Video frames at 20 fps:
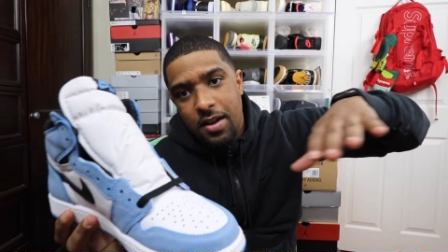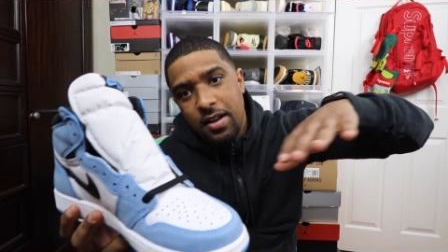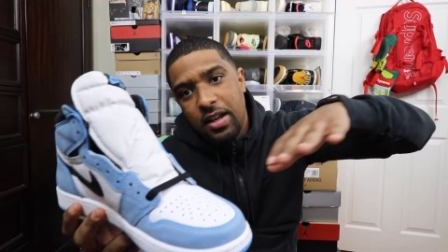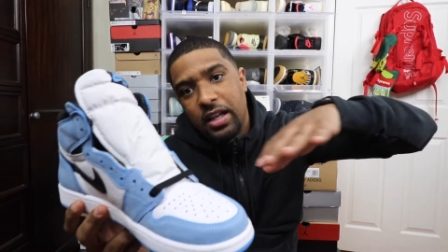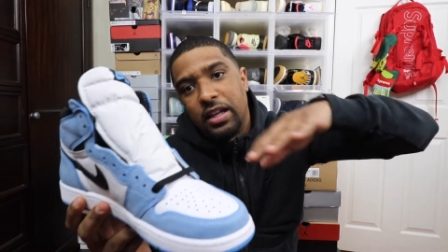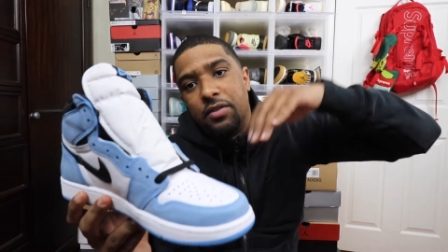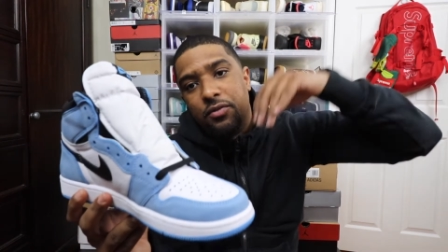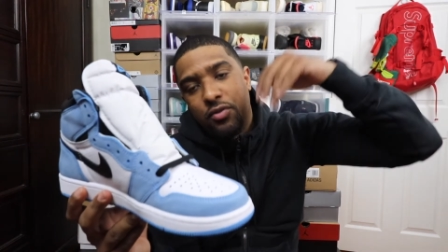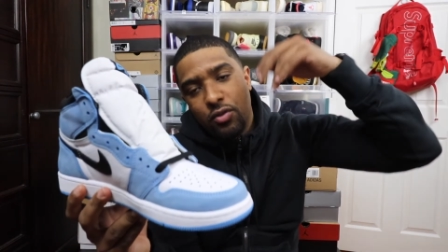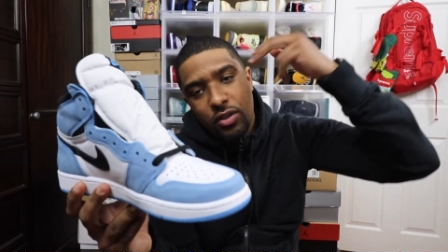
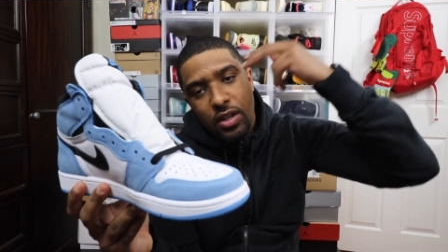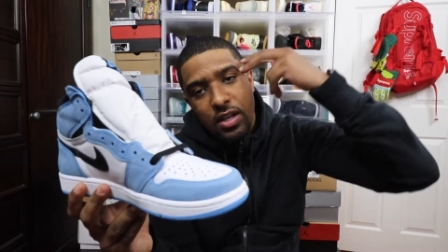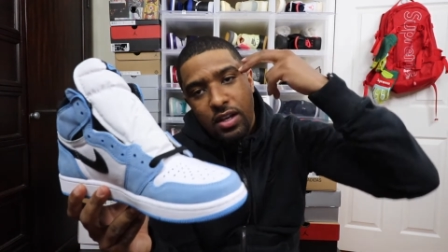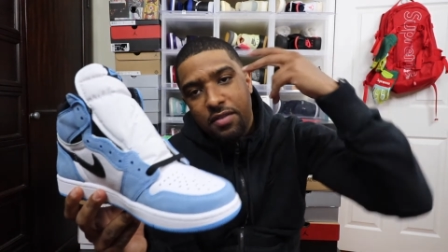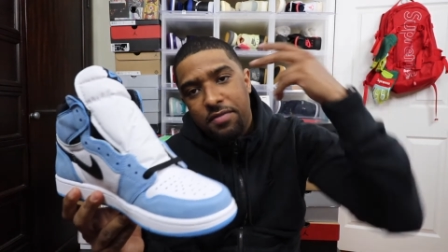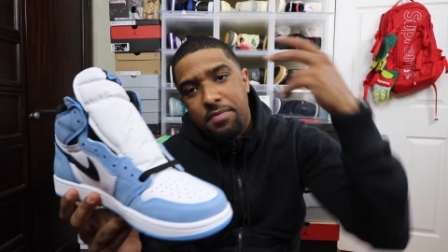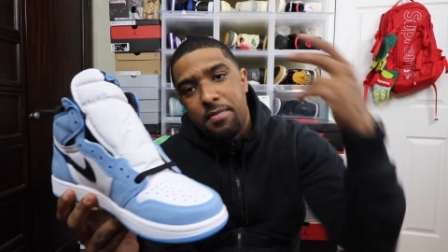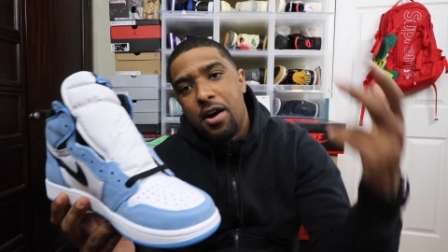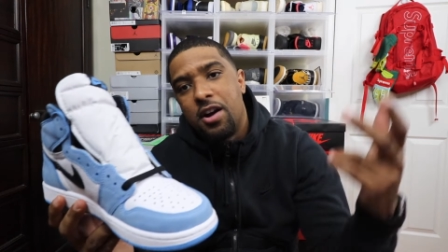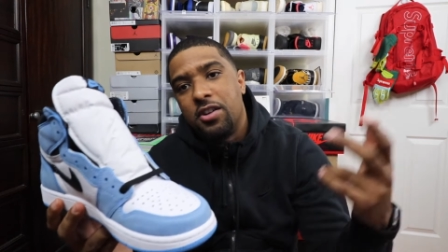Like if you think
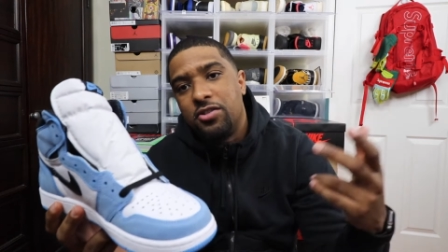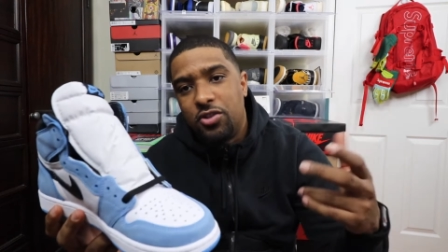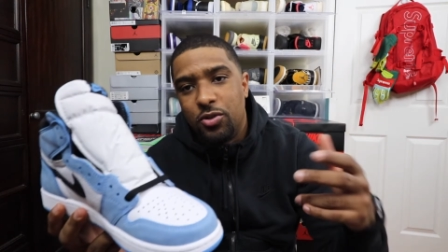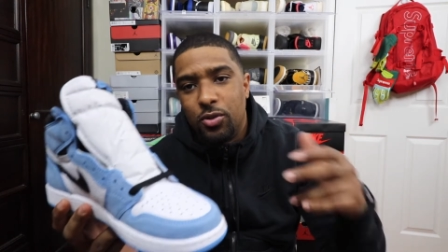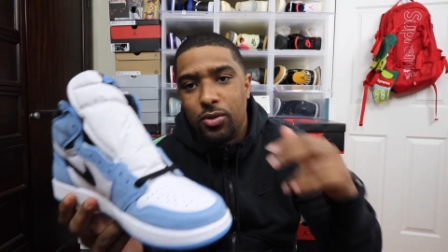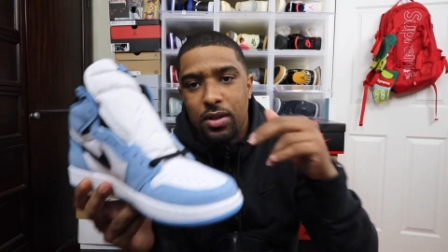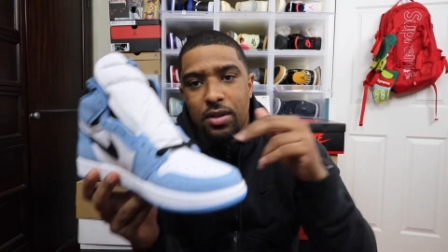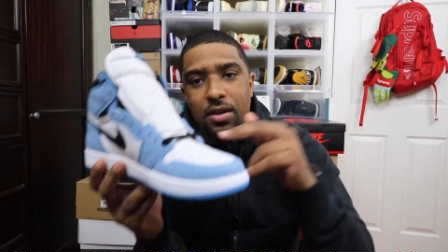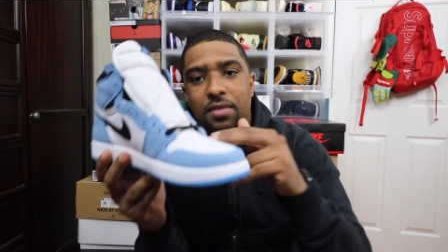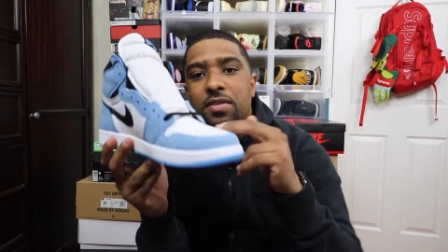of March,
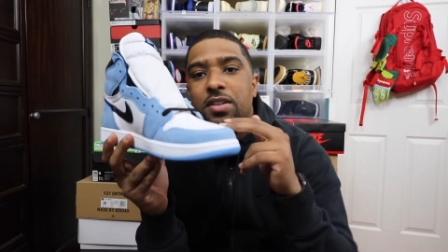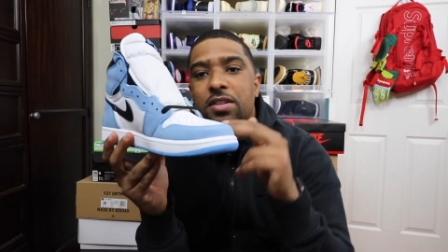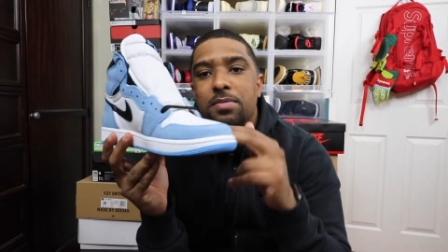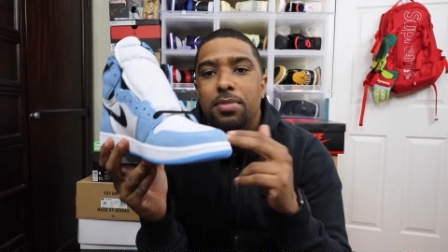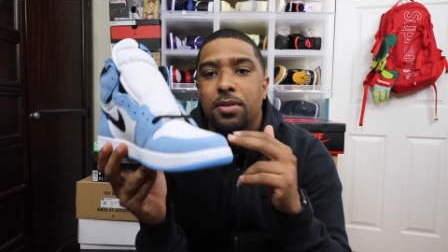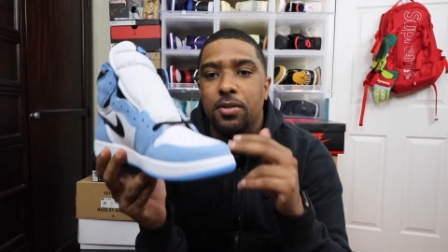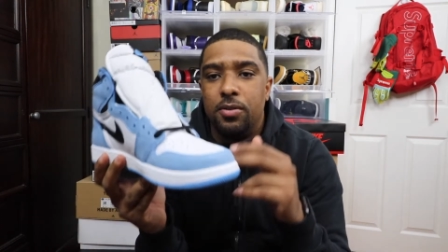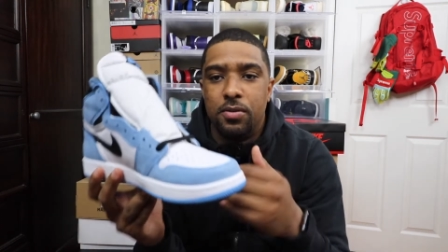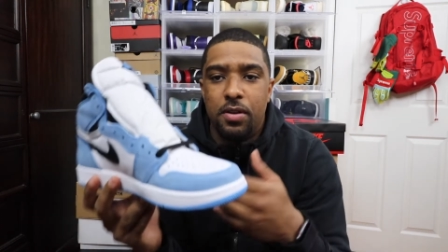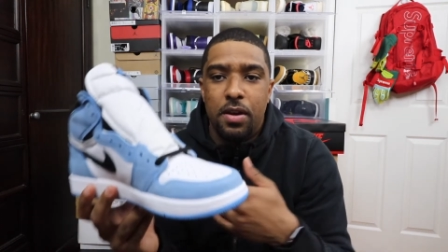you think of this
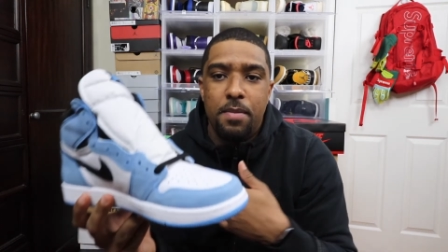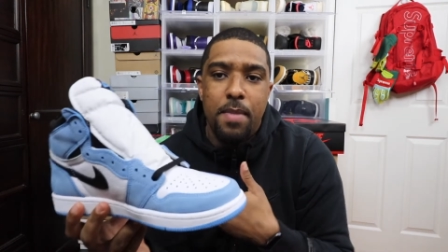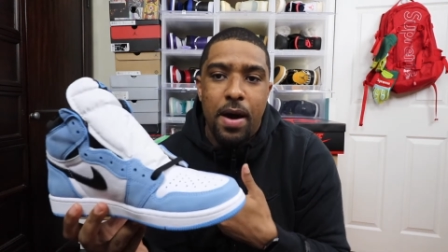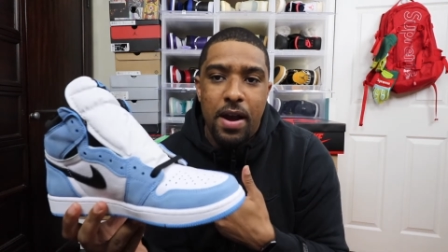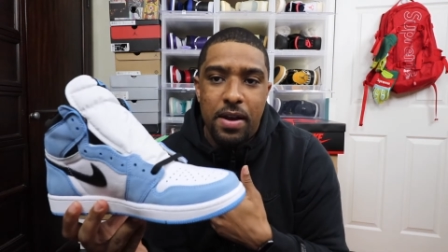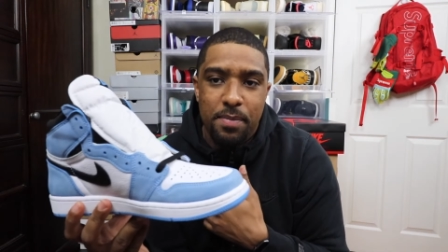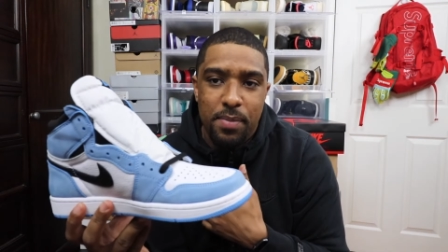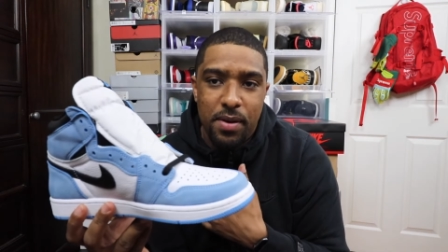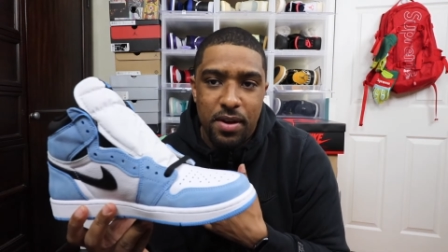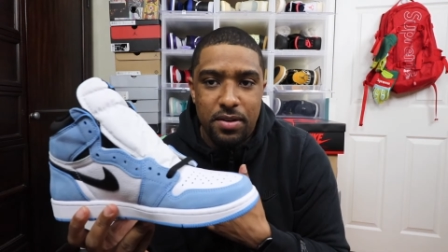blue, in
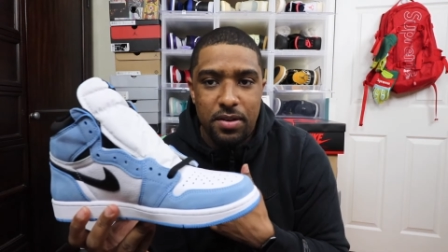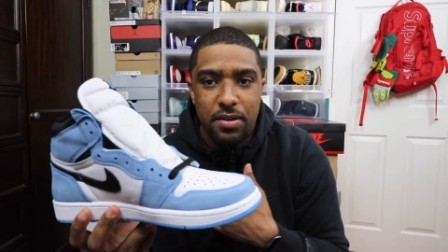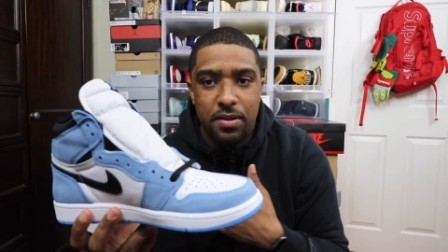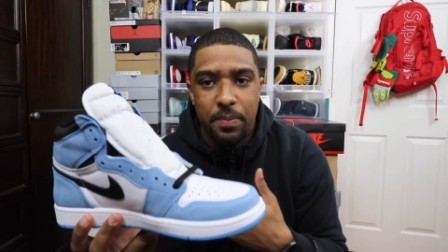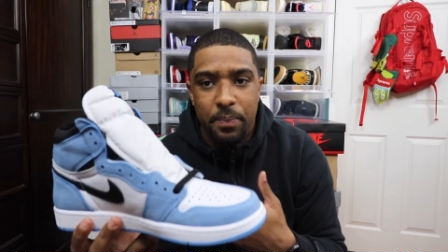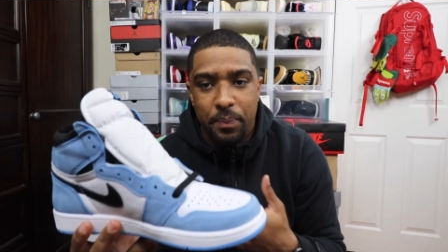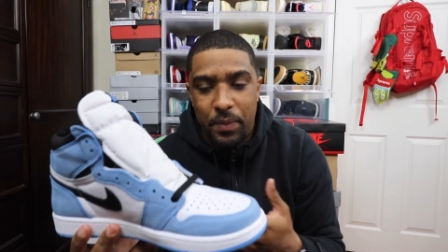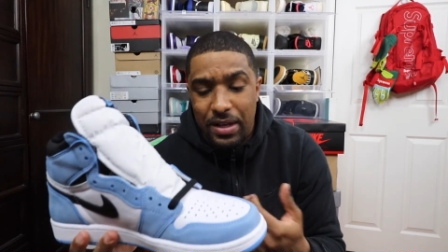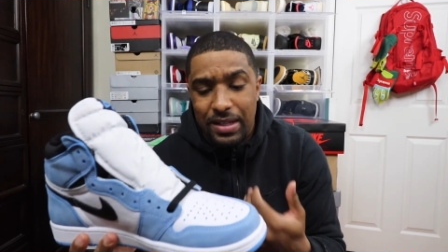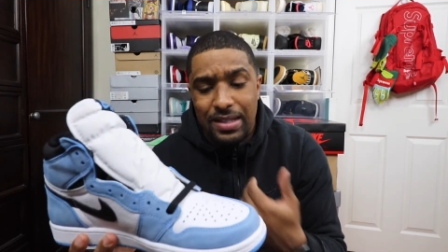my opinion.
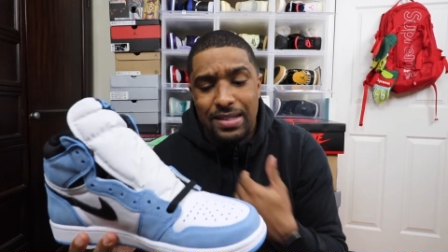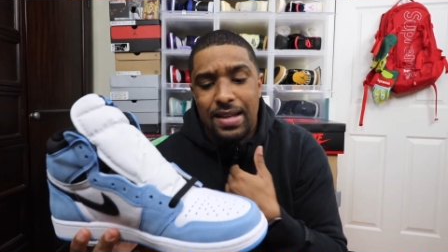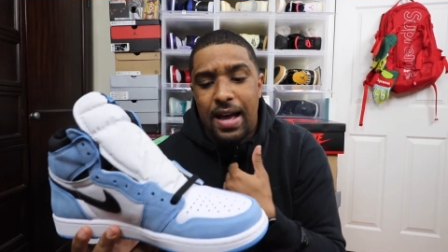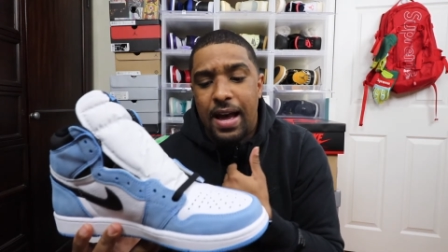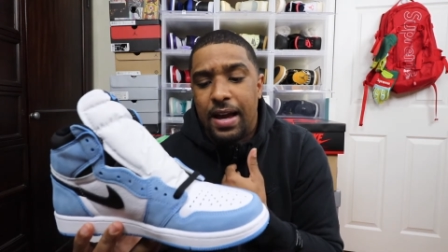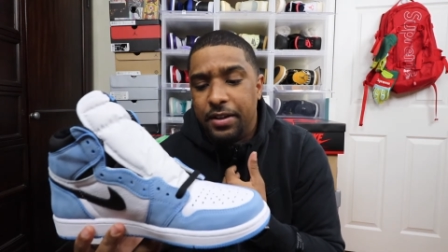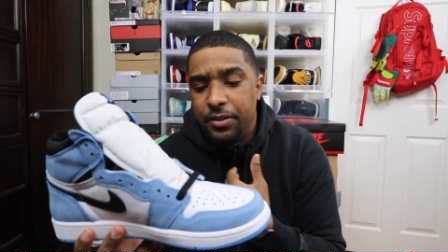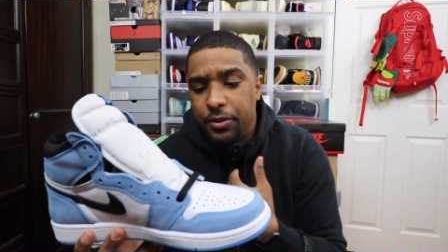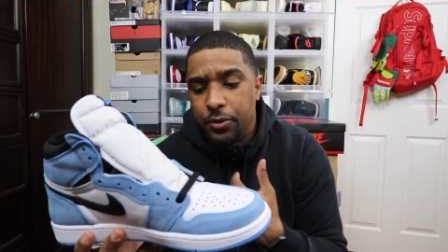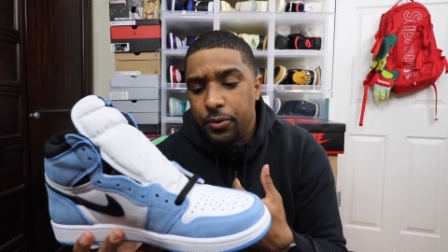At least
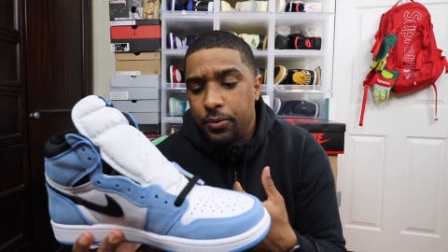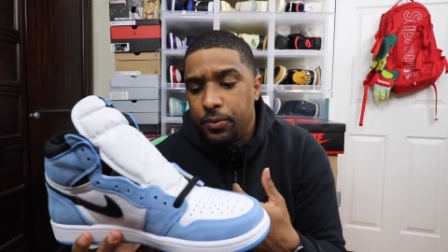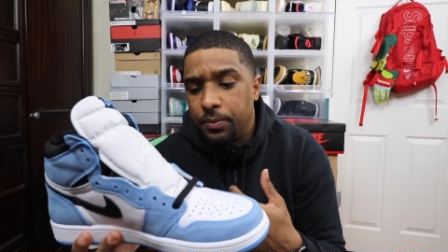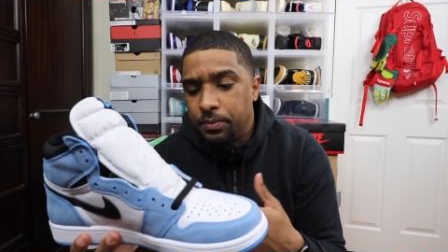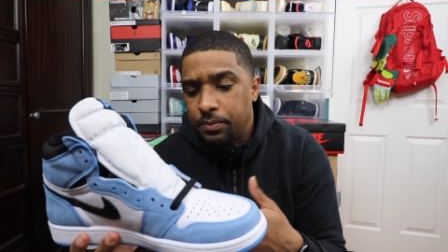I do.